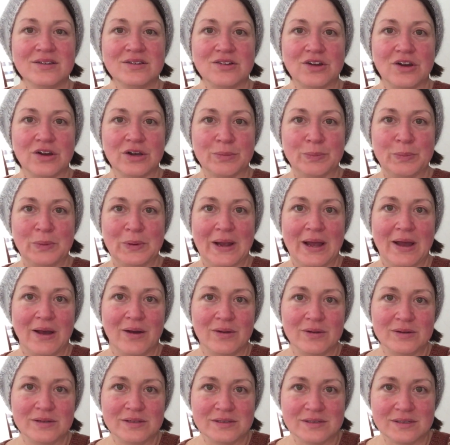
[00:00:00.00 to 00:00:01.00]
dark
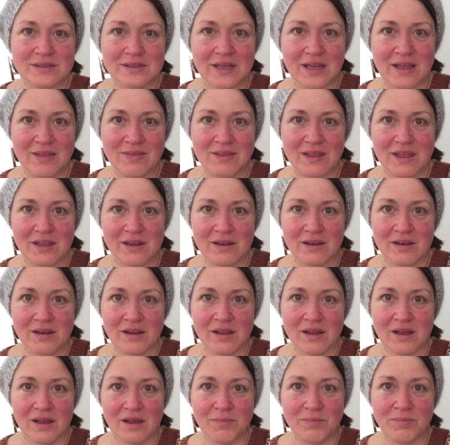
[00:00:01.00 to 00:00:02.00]
brown, and then
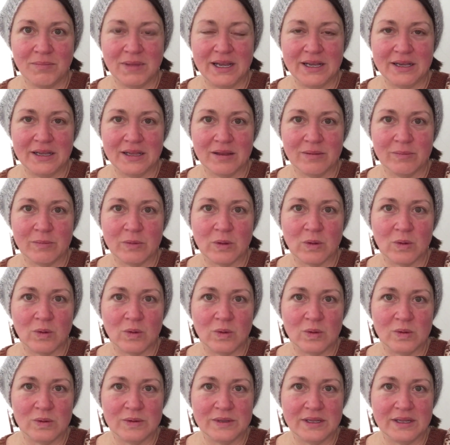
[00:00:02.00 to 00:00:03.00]
a medium
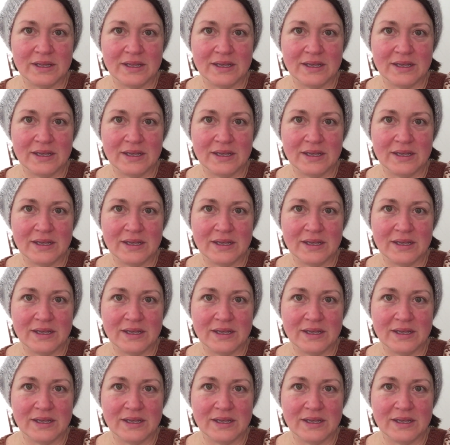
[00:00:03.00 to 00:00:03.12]
gold